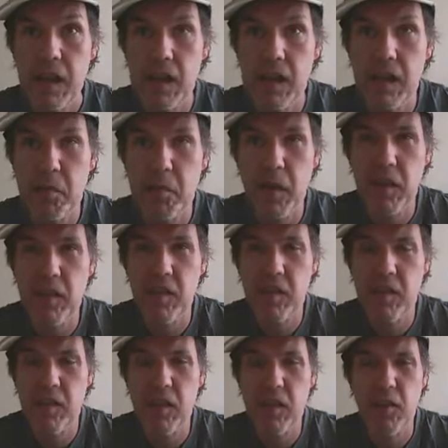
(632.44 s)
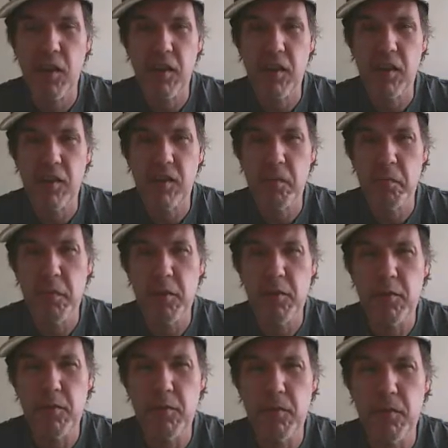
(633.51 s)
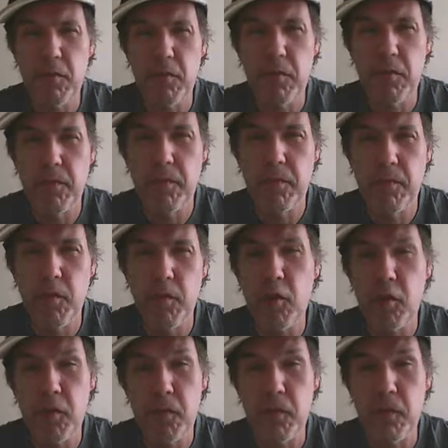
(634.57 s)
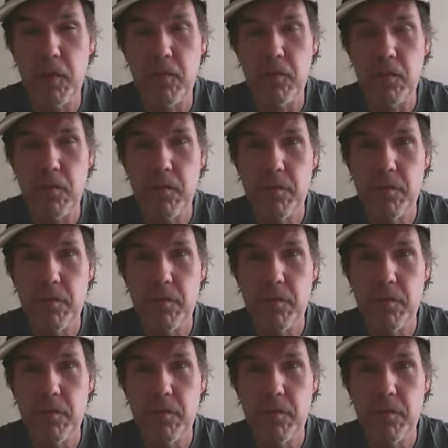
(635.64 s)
And that's basically like a spiritual force field.